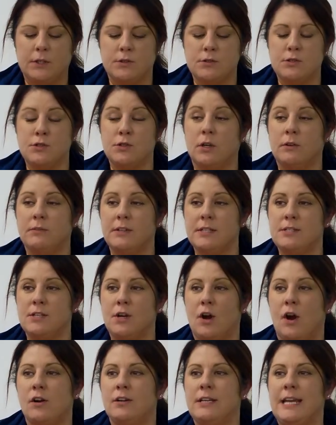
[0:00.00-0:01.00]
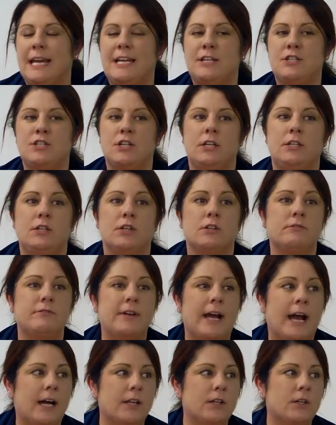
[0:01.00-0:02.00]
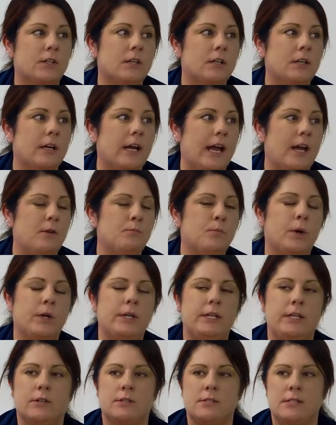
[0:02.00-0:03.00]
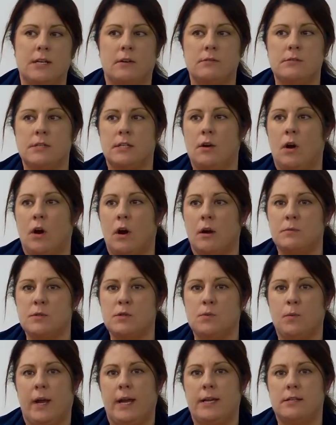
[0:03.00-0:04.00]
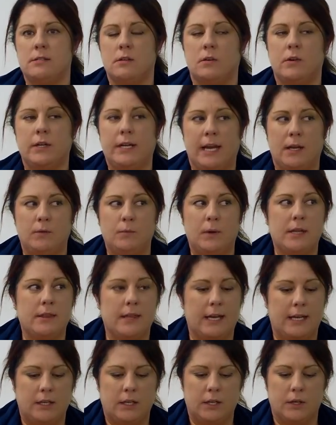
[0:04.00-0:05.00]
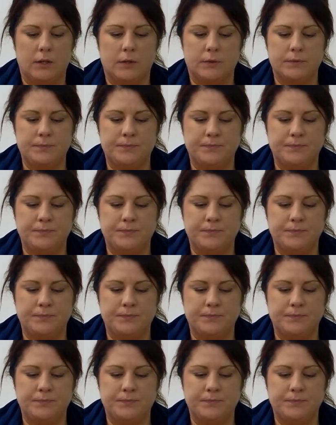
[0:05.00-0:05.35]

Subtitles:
service to our nation, your valor, and putting yourselves in harm's way. So again, we thank you.